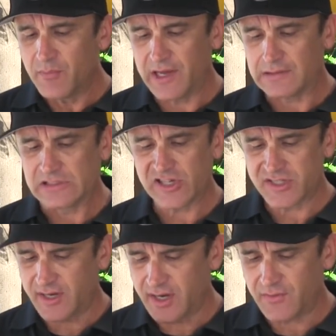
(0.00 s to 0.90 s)
but
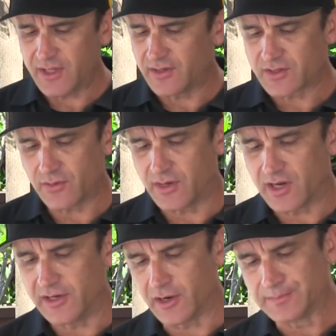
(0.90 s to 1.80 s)
just everything that's going
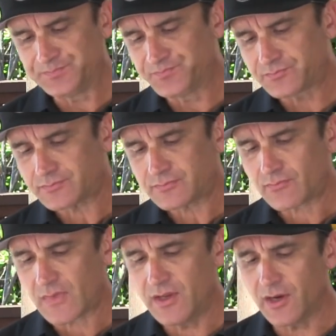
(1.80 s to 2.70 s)
on here,
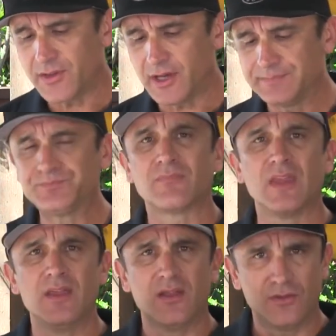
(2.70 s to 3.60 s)
you know, the
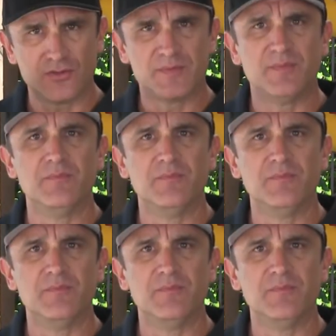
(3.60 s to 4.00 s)
those